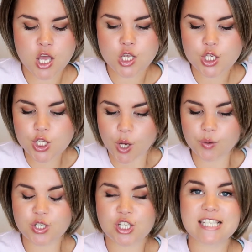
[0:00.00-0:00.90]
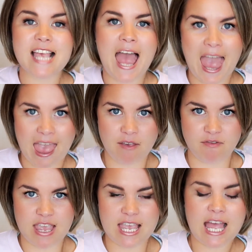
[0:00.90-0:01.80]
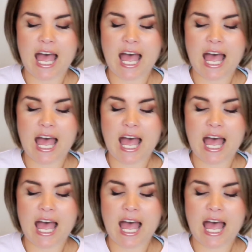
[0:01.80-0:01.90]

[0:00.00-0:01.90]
so she's heavy,